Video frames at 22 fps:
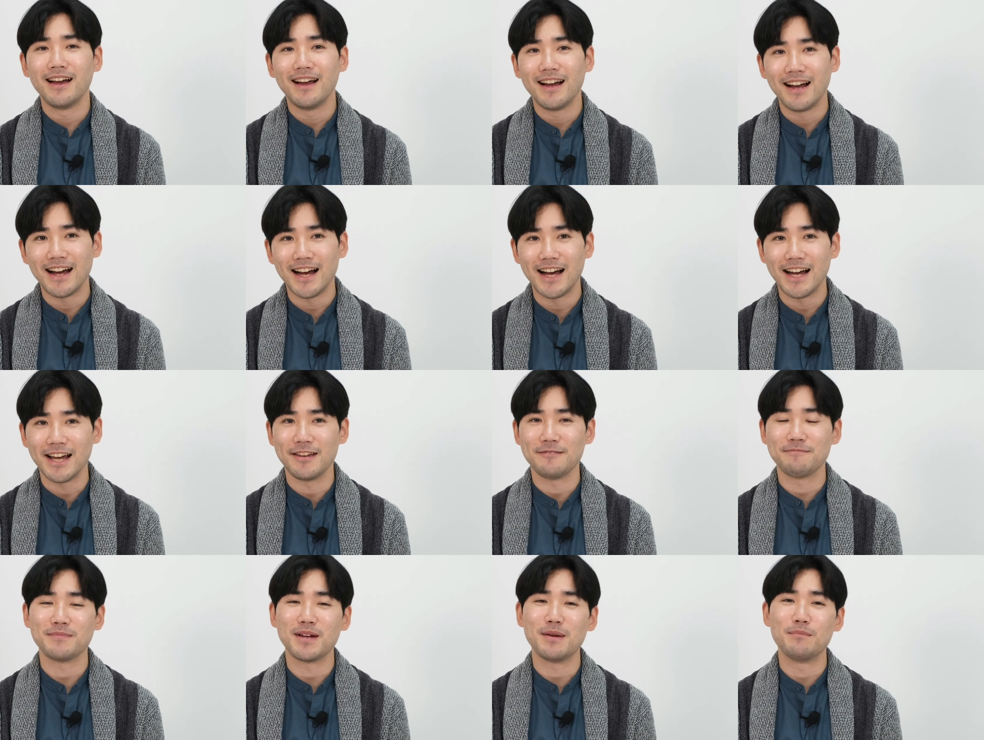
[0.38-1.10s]

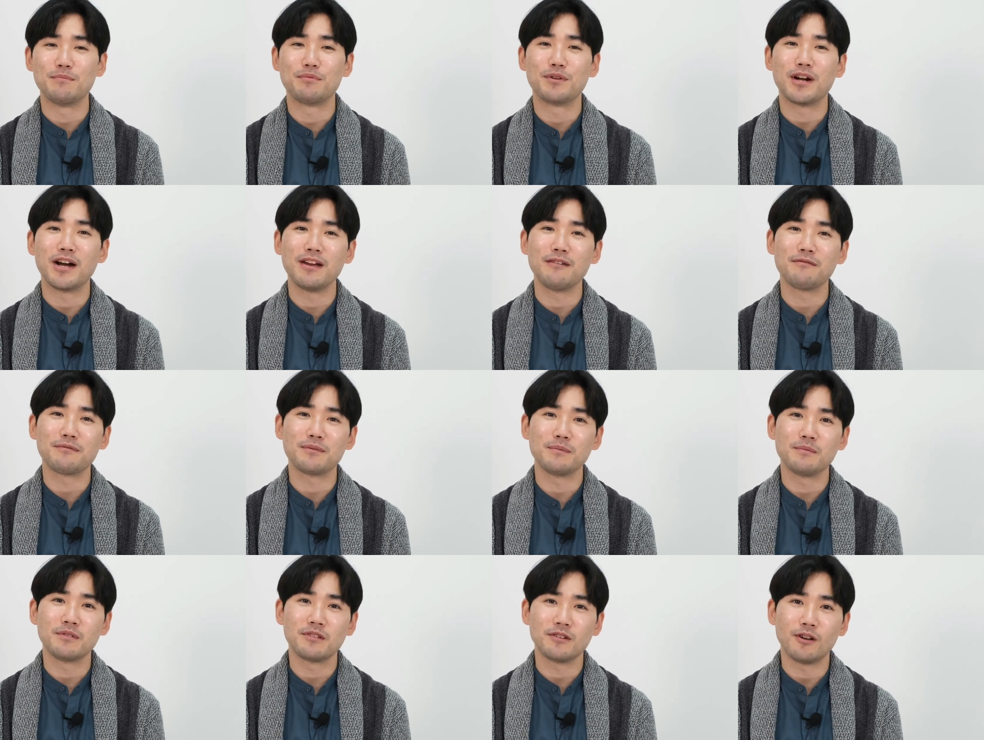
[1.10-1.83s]
Hi, I'm Brian
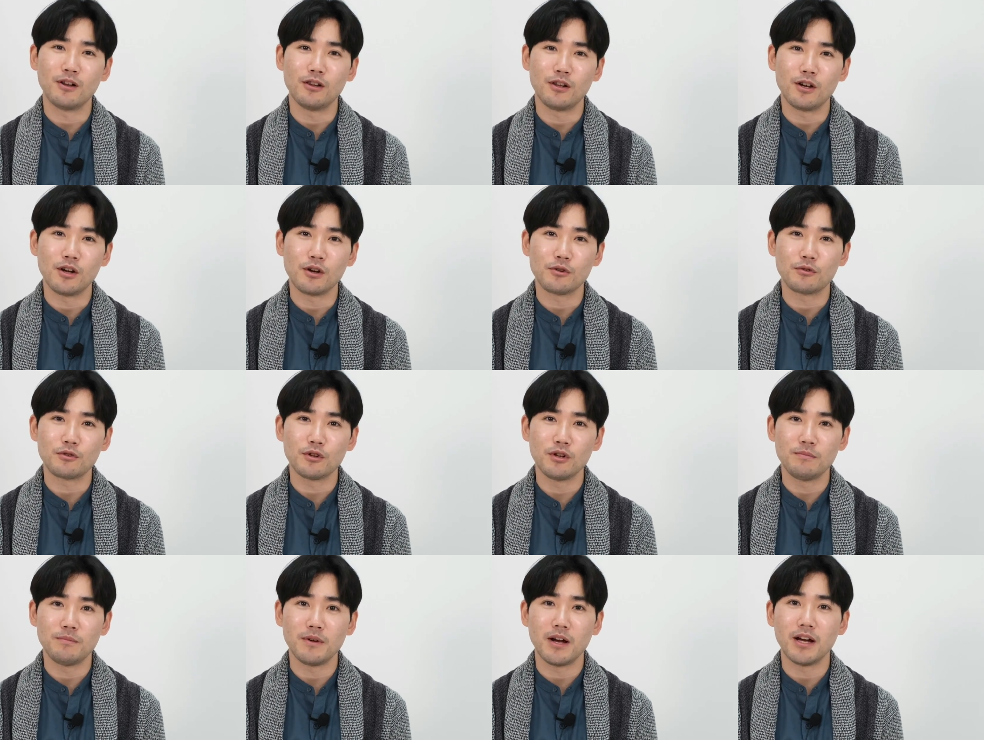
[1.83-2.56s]
from Seoul Law
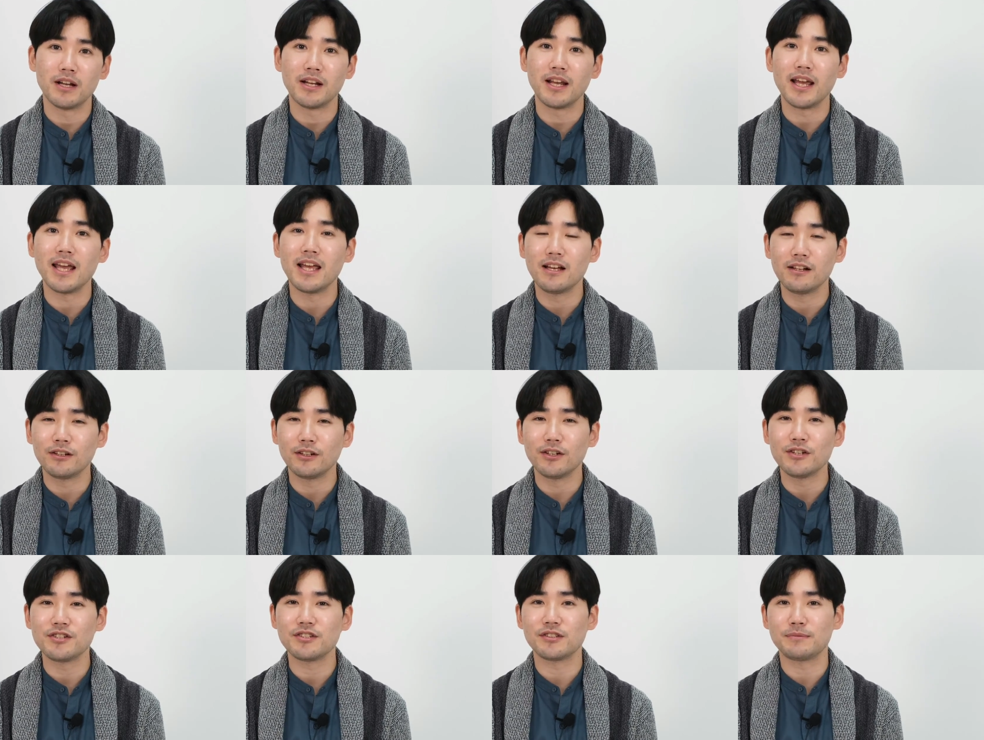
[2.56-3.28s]
Group, an
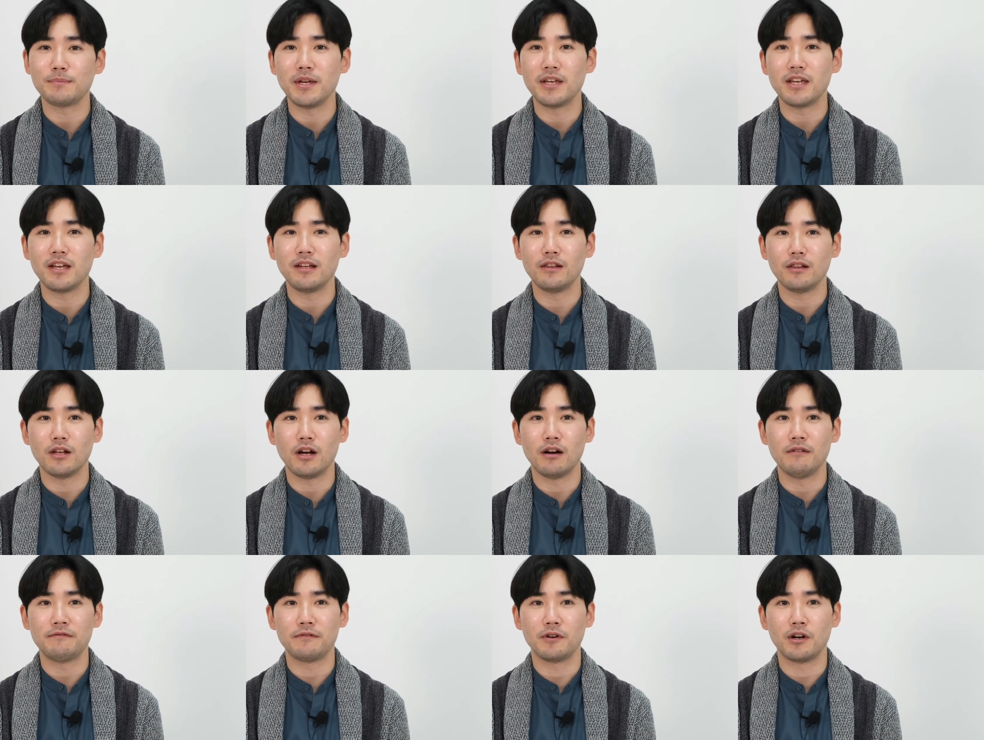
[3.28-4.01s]
English-speaking
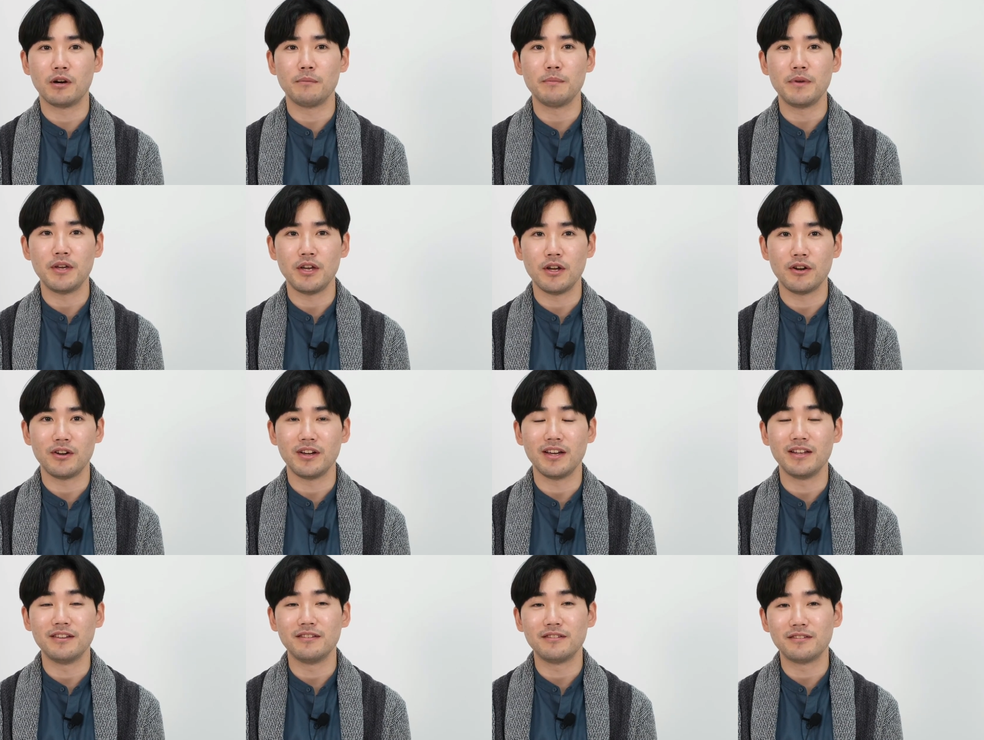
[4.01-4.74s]
law firm
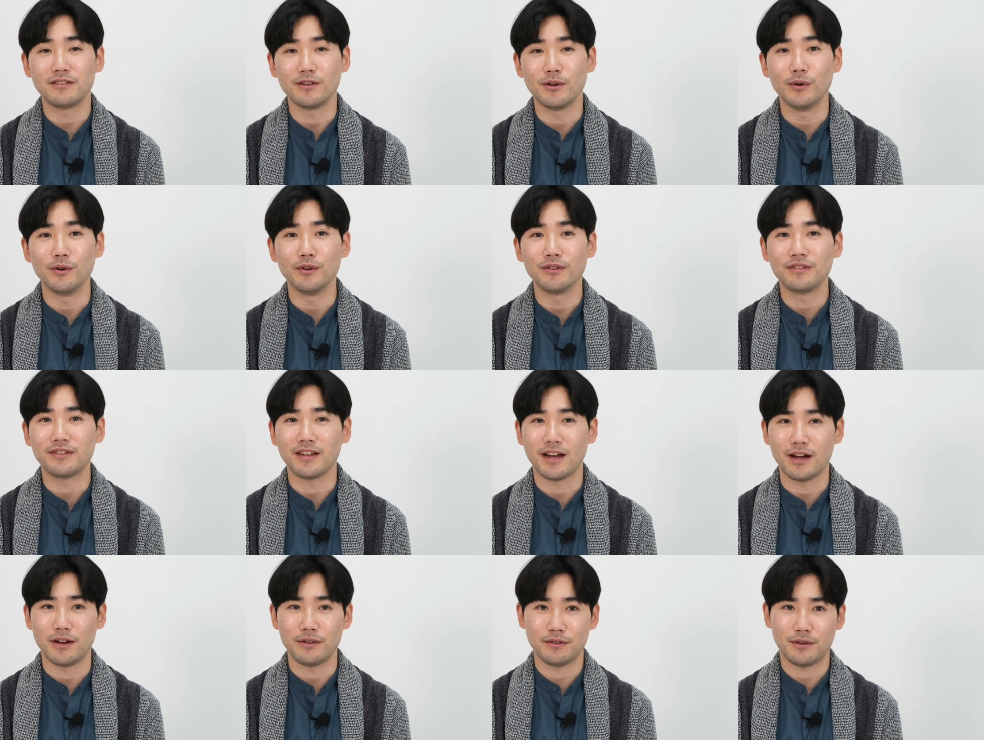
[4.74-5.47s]
here in Seoul,
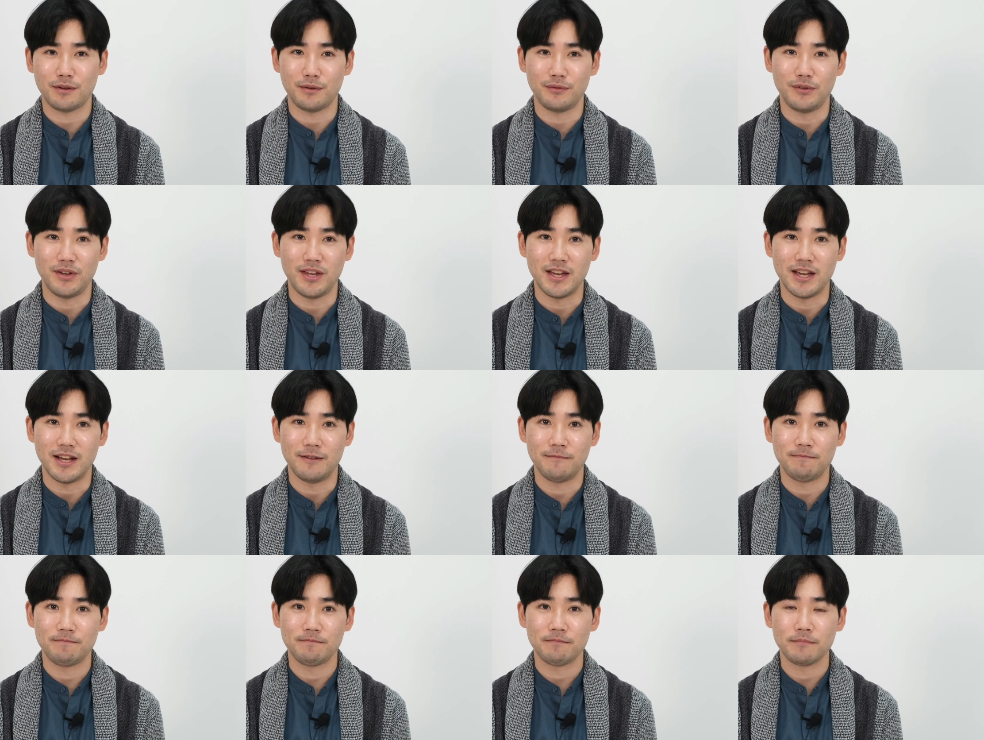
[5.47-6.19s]
South Korea.